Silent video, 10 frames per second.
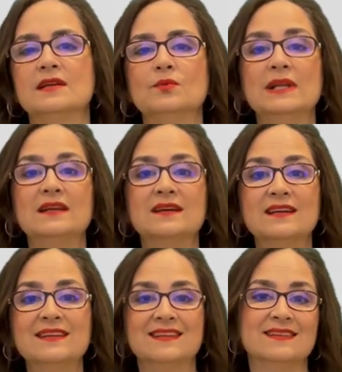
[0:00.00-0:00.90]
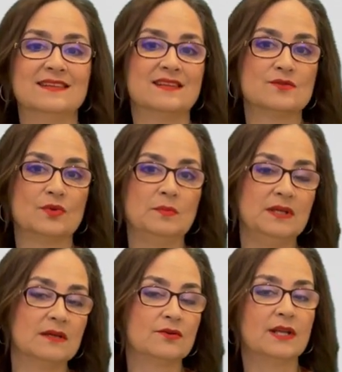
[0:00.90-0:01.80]
and we learned that this would
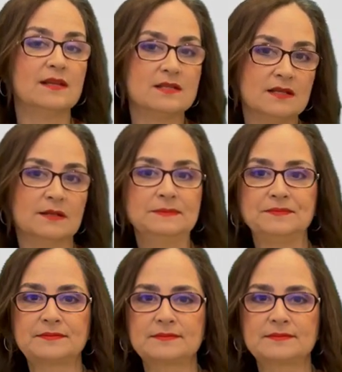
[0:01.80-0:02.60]
be a good idea.